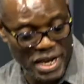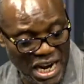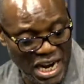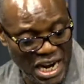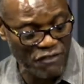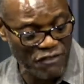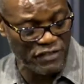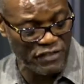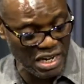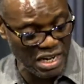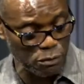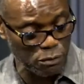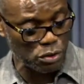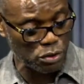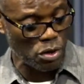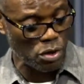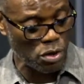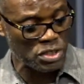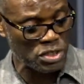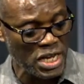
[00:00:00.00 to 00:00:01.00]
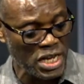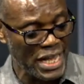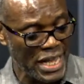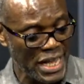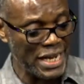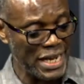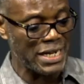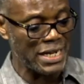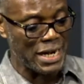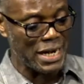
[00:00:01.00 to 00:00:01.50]
available to us in
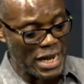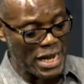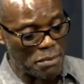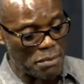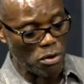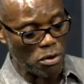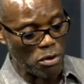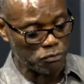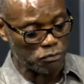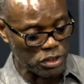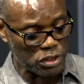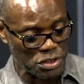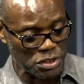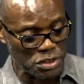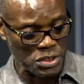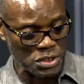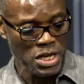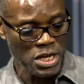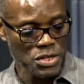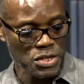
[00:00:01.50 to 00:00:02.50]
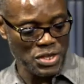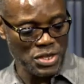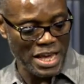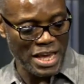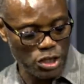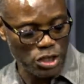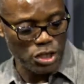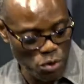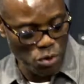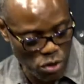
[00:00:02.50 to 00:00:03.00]
the name of Jesus. Thank
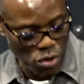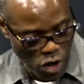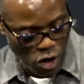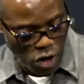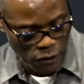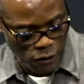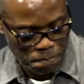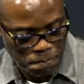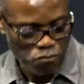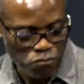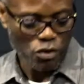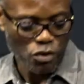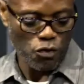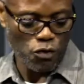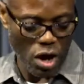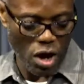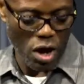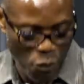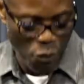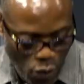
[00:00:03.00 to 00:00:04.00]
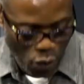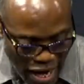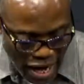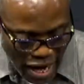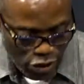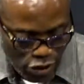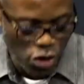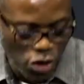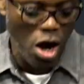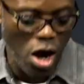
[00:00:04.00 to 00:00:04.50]
you, O God. We are
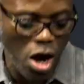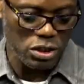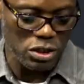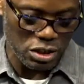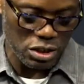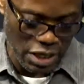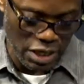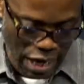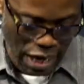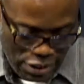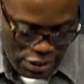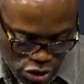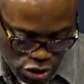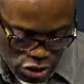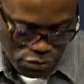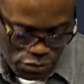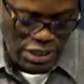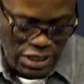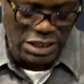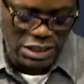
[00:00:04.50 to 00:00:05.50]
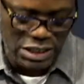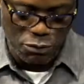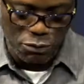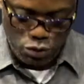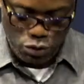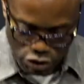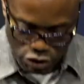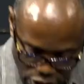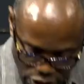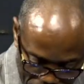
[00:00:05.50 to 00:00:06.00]
not susceptible to the
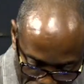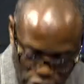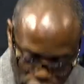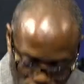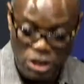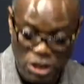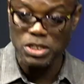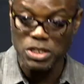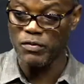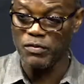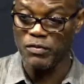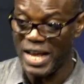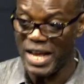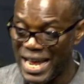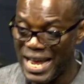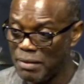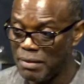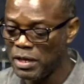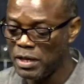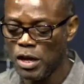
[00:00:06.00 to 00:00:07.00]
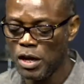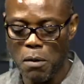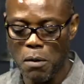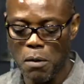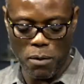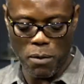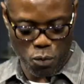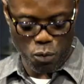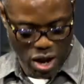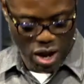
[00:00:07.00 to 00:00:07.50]
temptations of the enemy, but
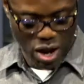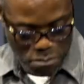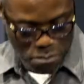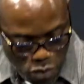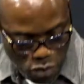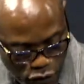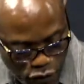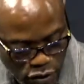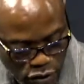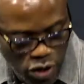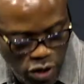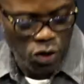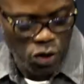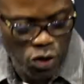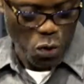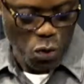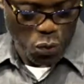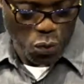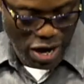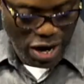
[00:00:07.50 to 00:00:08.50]
we are moving on, we are